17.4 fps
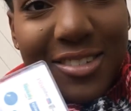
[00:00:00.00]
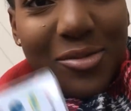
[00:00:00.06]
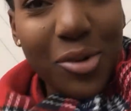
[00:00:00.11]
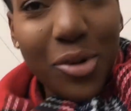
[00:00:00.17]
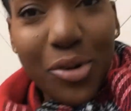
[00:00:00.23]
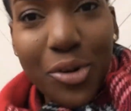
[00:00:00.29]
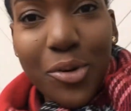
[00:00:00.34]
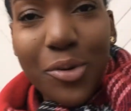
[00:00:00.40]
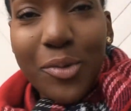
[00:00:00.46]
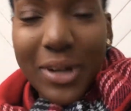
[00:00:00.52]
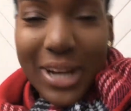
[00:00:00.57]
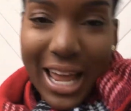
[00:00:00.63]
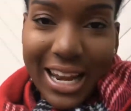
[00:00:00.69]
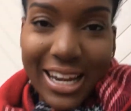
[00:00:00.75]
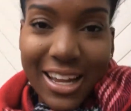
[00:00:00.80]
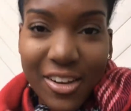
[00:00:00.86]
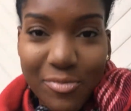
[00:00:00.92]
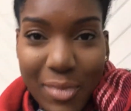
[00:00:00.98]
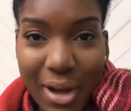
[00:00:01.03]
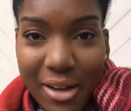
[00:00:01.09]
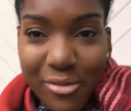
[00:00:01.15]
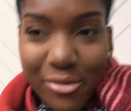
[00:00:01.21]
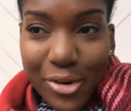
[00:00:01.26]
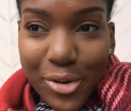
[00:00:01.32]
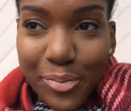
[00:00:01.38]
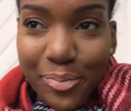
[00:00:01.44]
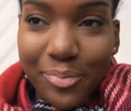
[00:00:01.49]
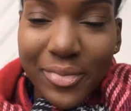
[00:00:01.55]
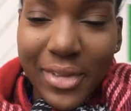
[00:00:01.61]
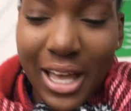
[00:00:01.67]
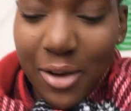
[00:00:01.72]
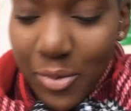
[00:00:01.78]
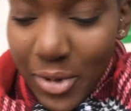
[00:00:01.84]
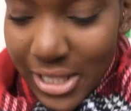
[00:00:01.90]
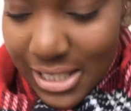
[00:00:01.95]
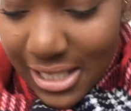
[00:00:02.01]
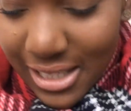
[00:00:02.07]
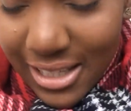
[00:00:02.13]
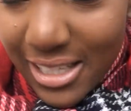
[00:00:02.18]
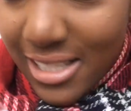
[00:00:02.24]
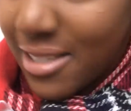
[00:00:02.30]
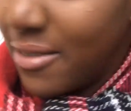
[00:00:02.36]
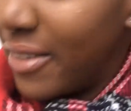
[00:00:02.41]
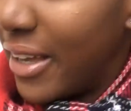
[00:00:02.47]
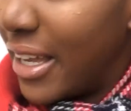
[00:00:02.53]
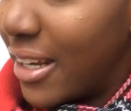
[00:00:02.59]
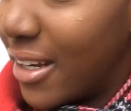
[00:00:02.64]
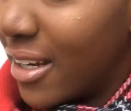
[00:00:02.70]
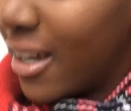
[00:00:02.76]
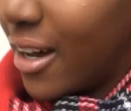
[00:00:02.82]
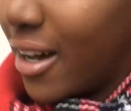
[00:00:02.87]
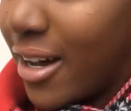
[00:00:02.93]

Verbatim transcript: Well, no, like left my room and went to this event.